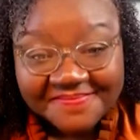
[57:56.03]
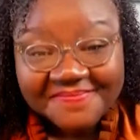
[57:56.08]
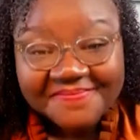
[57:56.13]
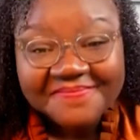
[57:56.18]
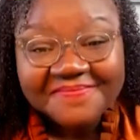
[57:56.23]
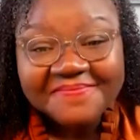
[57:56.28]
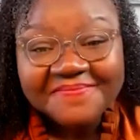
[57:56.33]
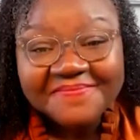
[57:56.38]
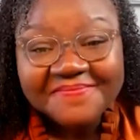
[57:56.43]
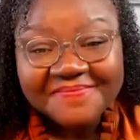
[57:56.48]

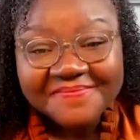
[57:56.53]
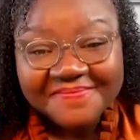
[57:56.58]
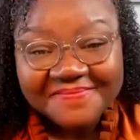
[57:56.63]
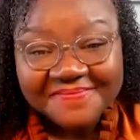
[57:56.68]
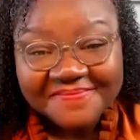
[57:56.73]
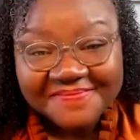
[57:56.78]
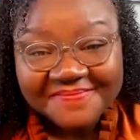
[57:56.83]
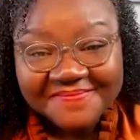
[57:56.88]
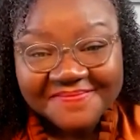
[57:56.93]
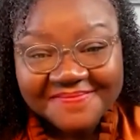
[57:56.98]

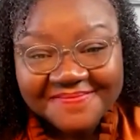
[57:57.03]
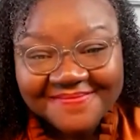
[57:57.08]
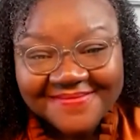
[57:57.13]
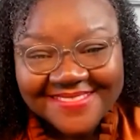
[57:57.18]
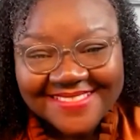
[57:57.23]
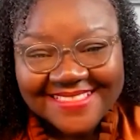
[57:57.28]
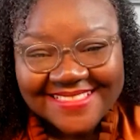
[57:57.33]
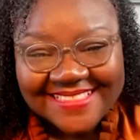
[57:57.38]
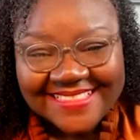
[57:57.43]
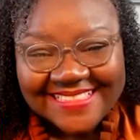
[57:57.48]

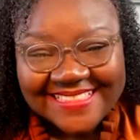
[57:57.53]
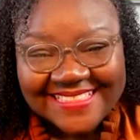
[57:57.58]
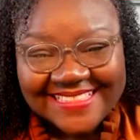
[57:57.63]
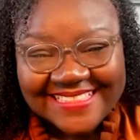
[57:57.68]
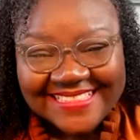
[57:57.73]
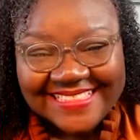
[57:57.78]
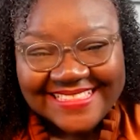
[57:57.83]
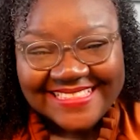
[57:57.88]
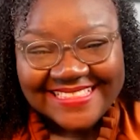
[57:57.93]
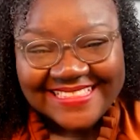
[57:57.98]

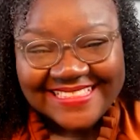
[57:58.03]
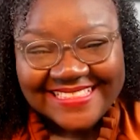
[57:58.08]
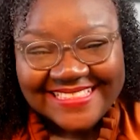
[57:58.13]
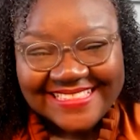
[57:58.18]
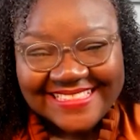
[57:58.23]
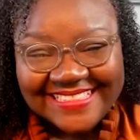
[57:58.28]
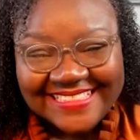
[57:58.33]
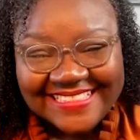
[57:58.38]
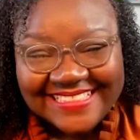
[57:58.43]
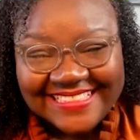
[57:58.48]

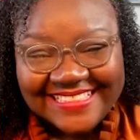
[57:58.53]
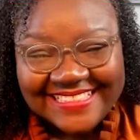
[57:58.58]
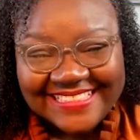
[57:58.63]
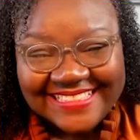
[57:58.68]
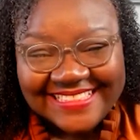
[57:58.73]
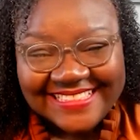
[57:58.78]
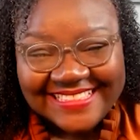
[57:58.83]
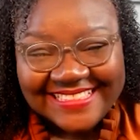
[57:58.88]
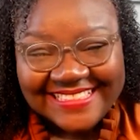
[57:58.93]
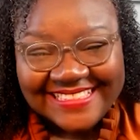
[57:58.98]

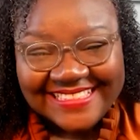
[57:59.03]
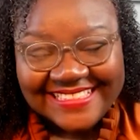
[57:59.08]
(not speaking)